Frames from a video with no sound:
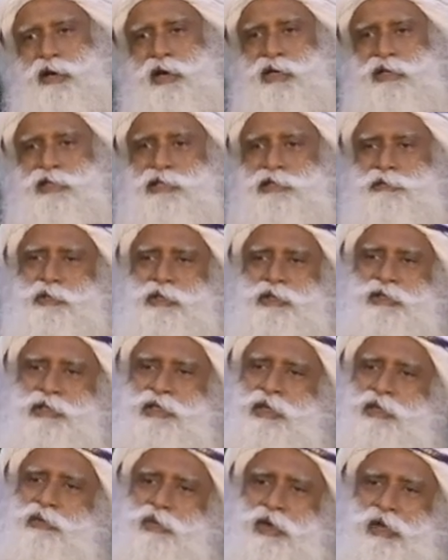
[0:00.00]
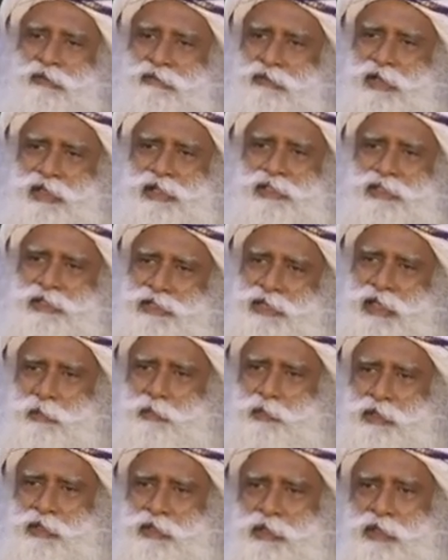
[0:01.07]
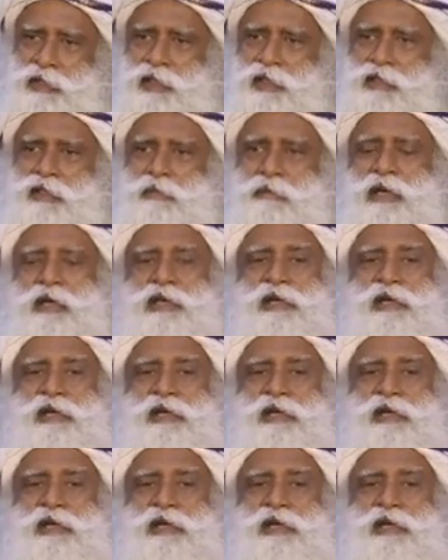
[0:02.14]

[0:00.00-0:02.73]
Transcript: is beating and whatever else is happening, the medical